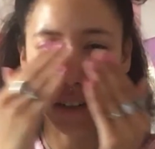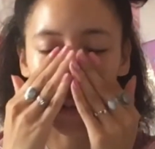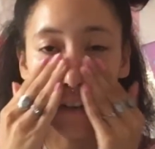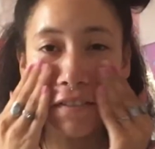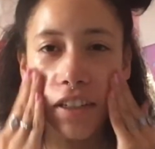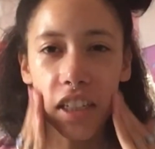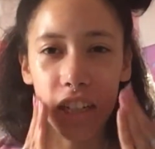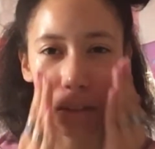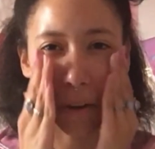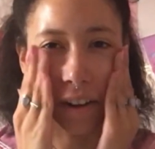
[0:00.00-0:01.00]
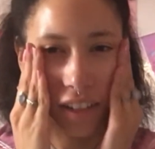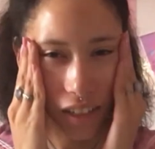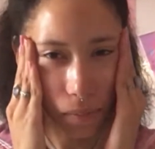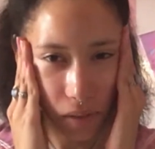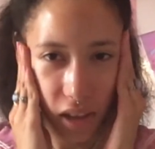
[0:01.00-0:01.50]
you're wearing
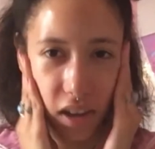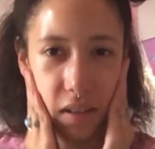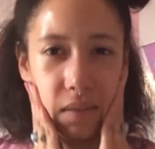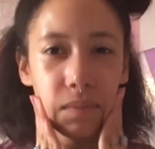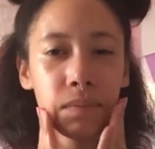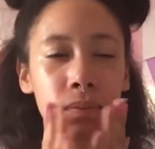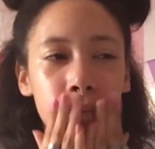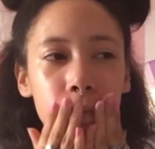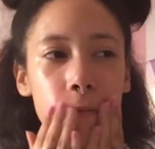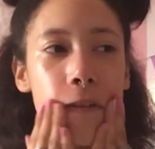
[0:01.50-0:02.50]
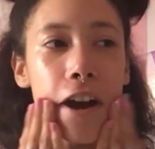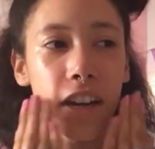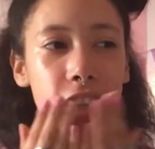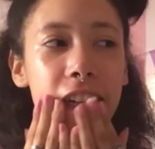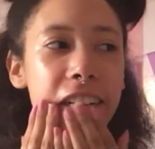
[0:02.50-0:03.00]
something
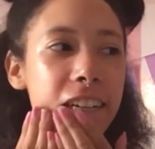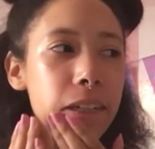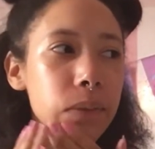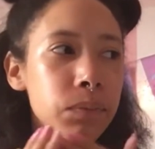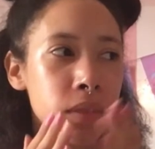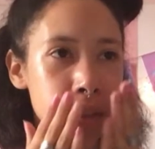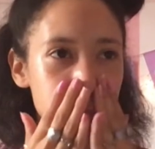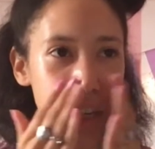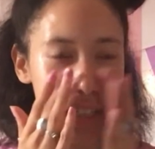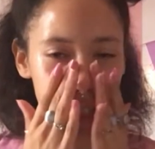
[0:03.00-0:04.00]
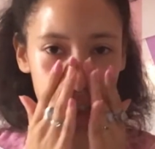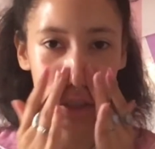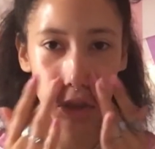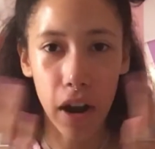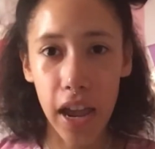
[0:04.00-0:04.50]
on here, but it
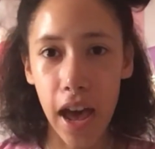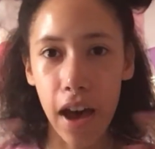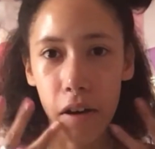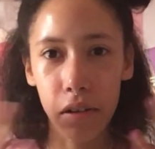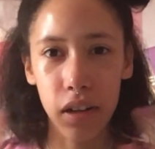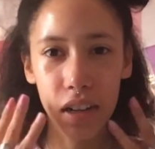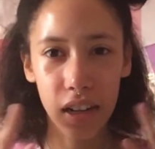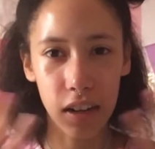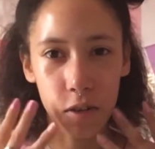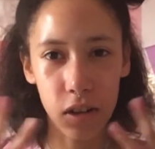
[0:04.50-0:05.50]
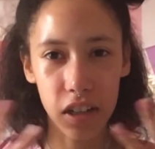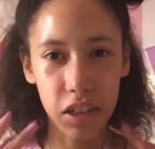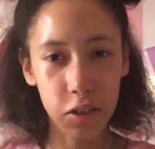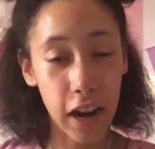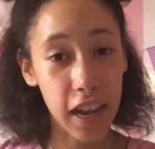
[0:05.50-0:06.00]
doesn't dry out or
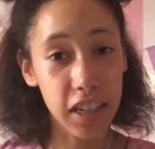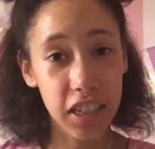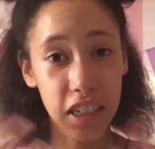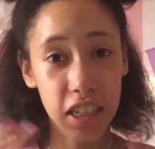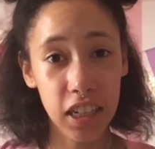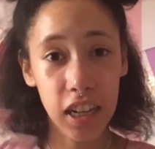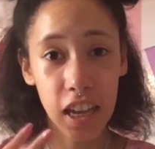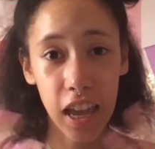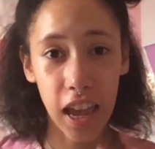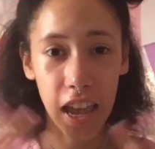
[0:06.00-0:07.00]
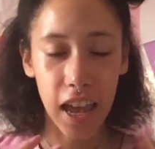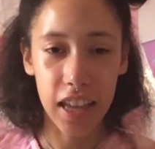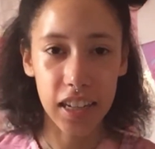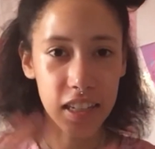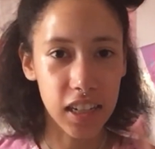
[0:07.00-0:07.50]
stretch,
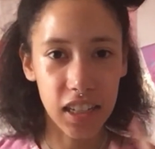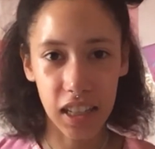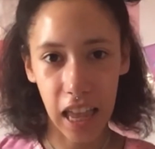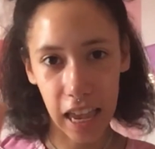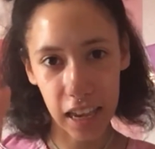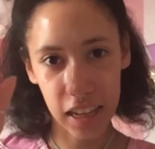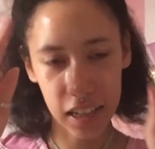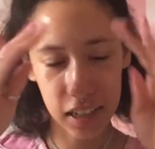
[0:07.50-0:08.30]
and it doesn't like